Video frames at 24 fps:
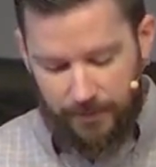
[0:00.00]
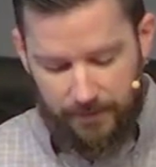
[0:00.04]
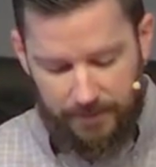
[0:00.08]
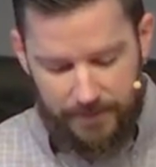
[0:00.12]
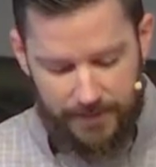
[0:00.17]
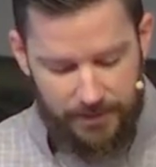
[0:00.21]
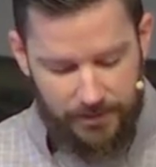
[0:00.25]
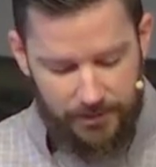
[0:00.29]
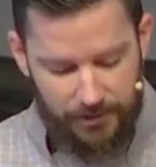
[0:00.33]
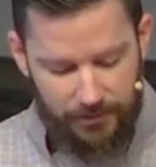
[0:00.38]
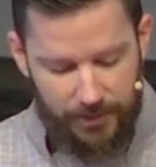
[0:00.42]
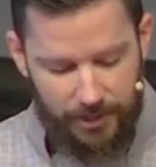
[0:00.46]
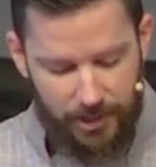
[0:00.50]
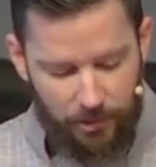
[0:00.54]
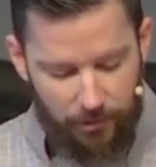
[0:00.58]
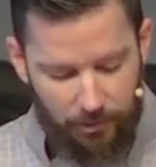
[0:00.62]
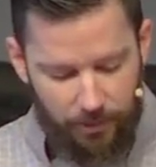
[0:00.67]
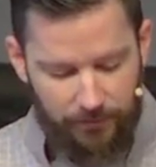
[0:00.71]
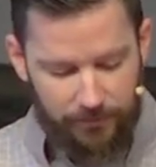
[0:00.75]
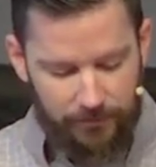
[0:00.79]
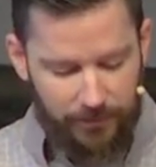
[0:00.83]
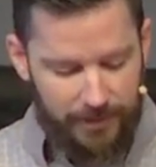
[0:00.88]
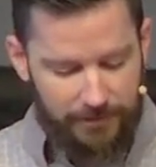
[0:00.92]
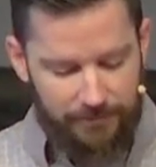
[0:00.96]
These are
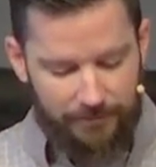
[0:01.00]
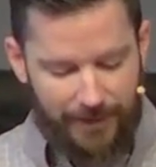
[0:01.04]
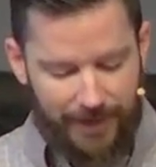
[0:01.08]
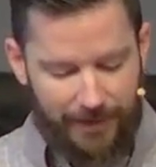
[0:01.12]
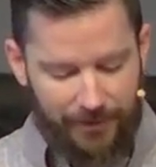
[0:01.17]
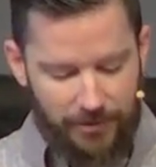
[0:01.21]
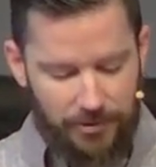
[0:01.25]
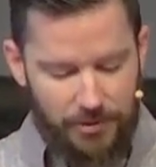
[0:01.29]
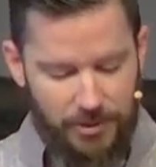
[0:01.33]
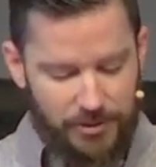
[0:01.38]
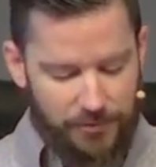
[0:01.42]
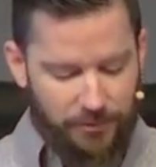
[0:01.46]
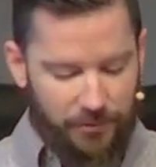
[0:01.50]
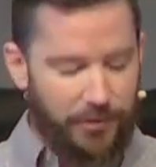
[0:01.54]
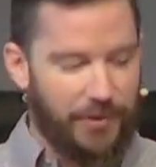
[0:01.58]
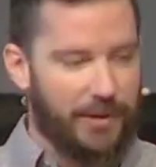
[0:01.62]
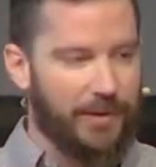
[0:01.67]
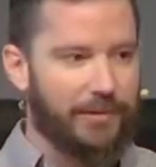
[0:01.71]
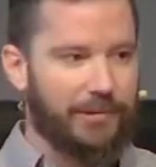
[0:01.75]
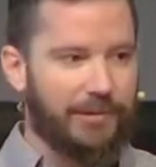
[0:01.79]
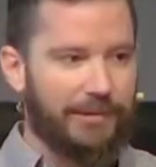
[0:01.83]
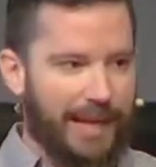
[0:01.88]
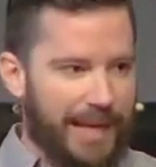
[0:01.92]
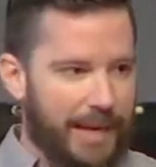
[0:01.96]
equivalent values for
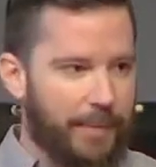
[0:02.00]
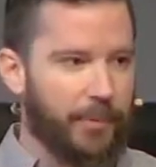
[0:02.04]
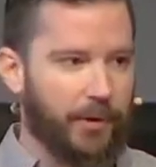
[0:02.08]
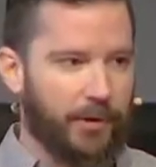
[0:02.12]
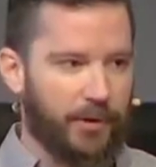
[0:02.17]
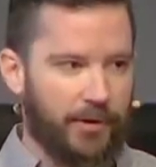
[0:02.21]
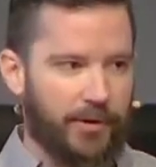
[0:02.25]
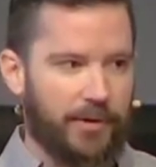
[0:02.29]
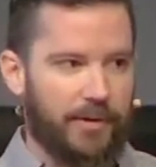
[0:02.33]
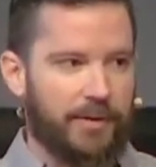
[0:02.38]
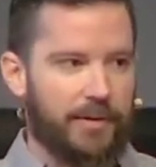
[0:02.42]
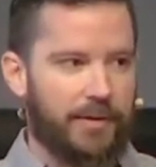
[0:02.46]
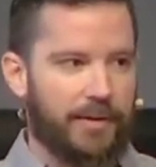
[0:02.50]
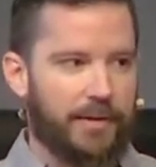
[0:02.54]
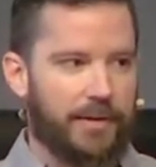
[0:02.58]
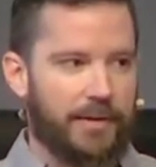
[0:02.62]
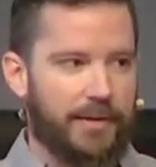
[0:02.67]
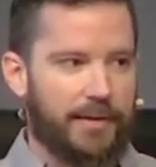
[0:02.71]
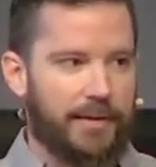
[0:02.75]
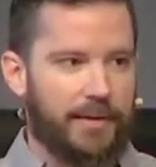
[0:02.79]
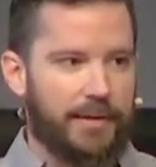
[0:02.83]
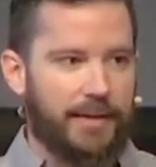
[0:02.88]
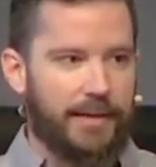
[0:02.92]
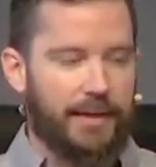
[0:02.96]
their labor
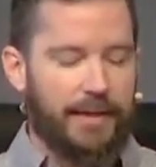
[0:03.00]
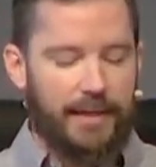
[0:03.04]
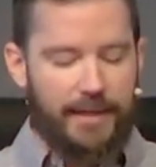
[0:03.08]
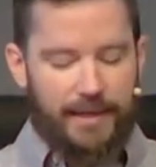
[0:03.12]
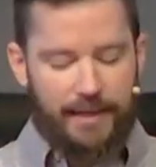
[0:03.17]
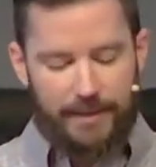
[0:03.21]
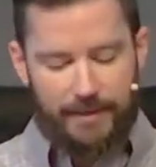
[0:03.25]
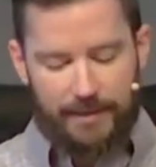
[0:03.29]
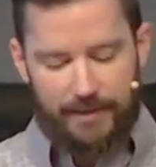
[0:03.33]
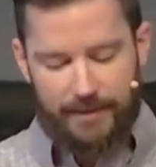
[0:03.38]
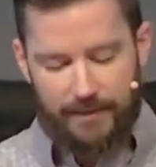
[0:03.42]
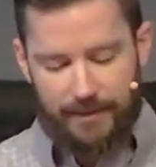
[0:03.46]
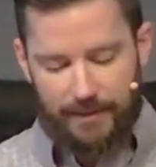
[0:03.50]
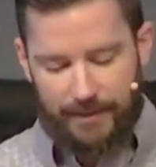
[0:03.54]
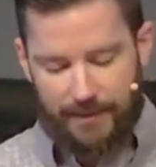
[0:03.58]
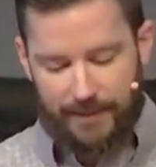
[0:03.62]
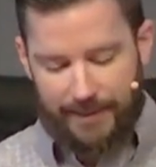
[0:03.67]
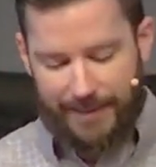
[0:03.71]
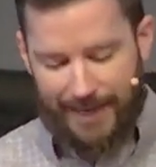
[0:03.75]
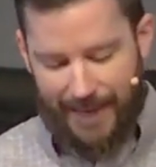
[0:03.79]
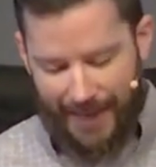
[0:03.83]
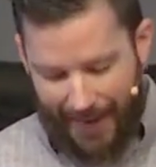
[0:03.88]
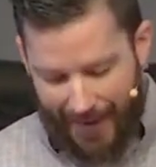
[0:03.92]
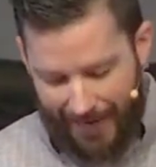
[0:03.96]
in
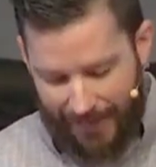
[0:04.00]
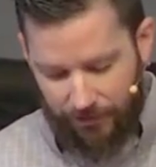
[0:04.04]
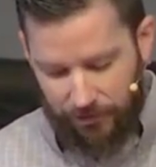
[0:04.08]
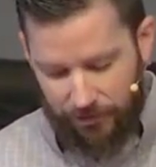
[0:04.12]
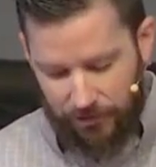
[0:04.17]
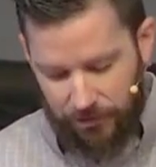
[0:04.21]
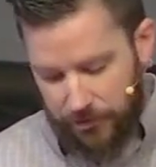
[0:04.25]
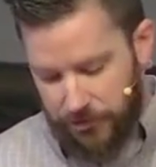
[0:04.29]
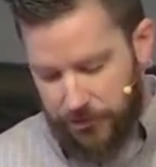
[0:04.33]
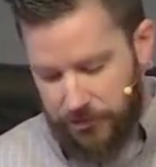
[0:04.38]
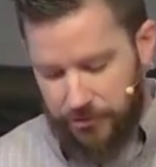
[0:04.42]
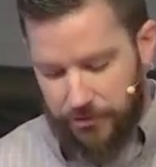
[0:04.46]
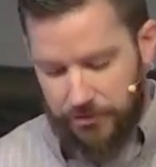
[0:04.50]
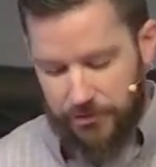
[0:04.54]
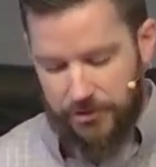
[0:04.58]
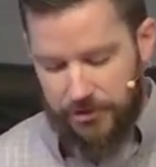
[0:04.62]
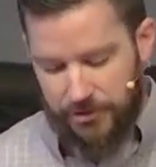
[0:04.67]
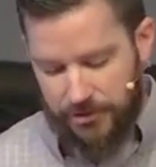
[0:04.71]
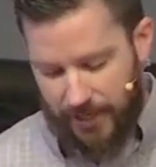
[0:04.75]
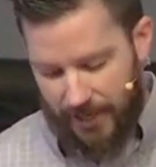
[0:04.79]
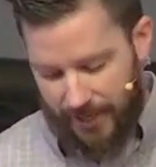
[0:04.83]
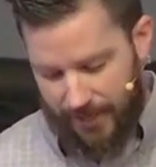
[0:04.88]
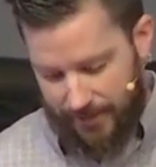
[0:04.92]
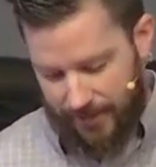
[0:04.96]
an agricultural
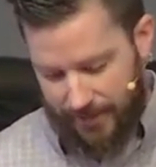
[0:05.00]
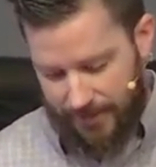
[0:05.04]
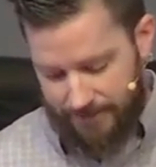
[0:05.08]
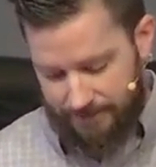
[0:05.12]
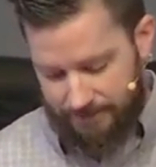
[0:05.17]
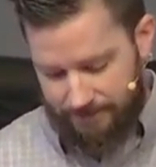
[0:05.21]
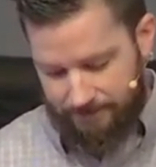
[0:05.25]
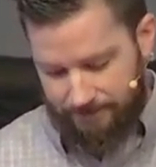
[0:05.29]
society.